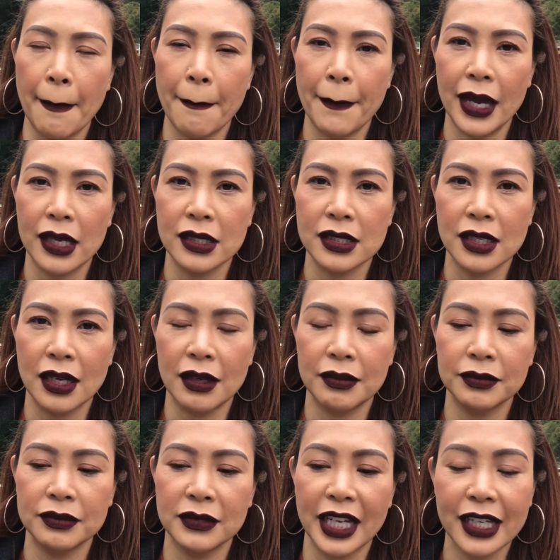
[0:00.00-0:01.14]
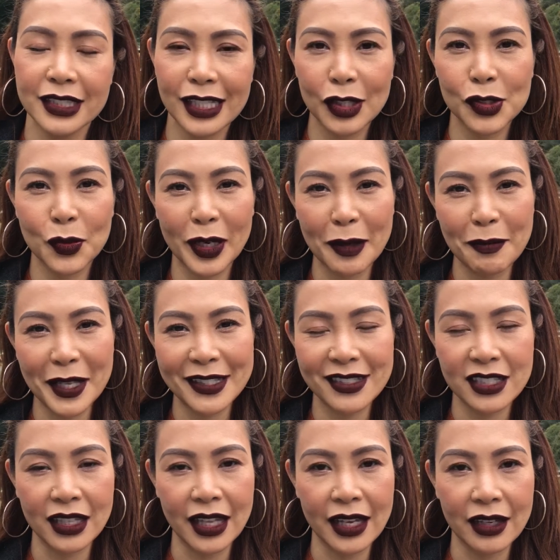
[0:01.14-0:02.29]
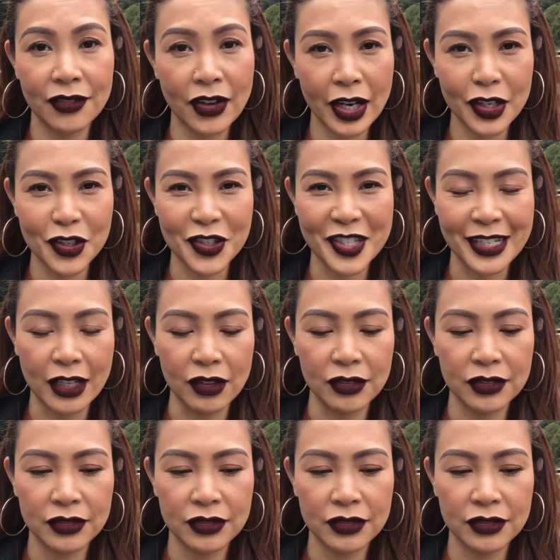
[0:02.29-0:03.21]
But I guess that's what it means to like find yourself.